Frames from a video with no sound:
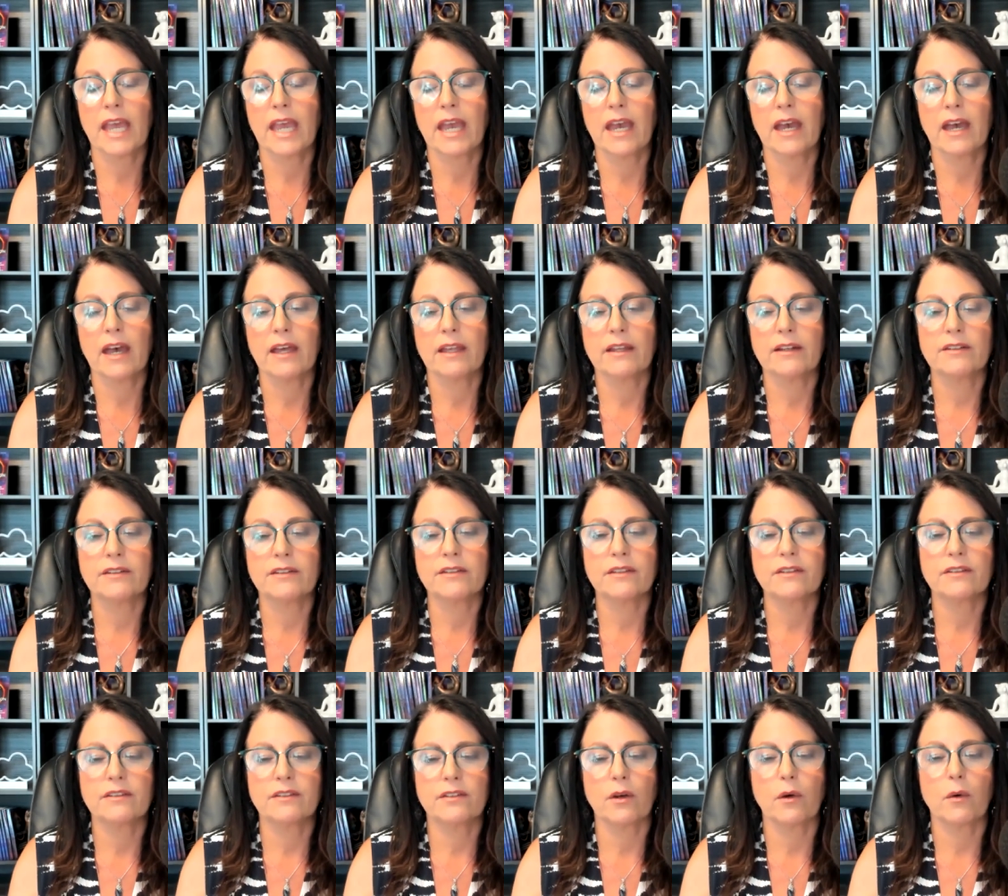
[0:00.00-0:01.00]
And
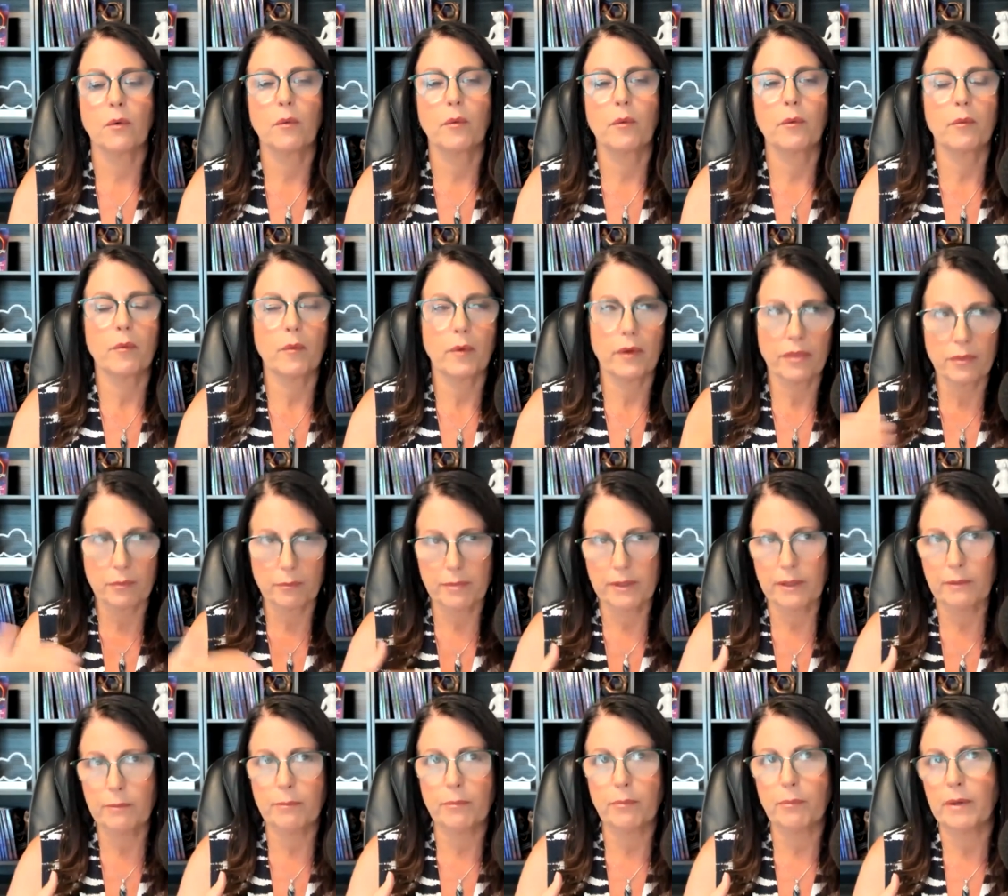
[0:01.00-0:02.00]
so with the
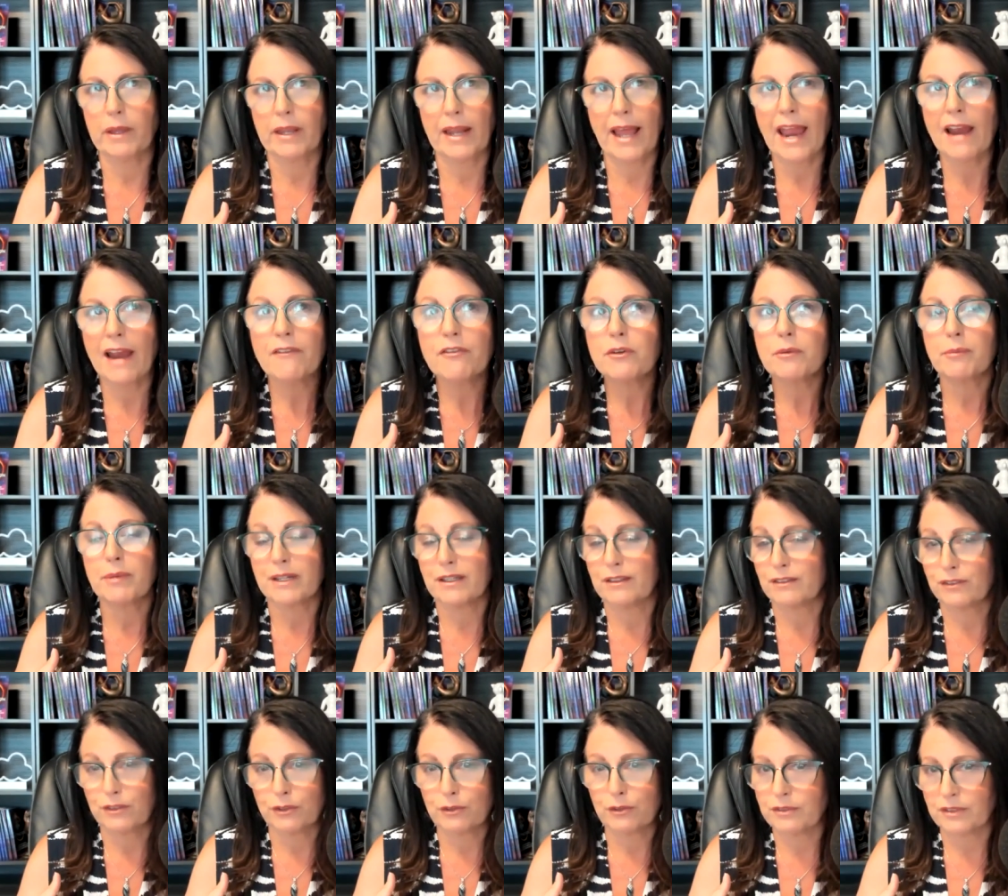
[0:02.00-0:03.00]
people, but
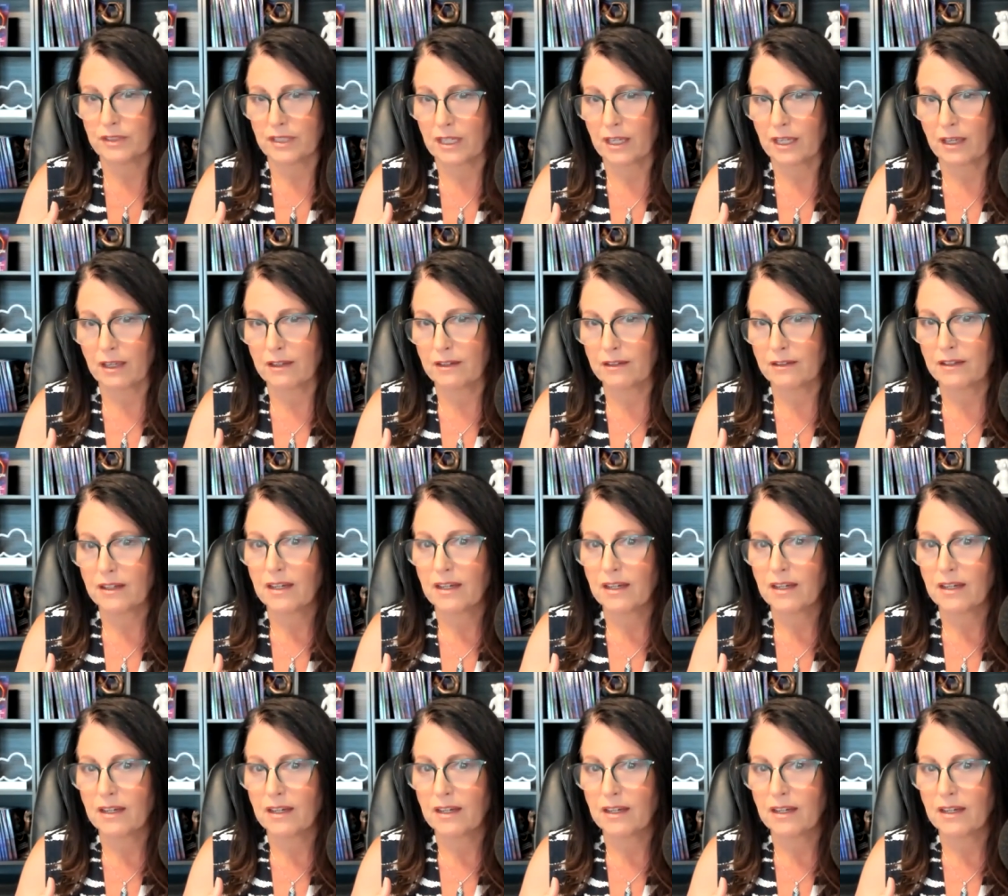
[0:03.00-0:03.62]
everybody's using it.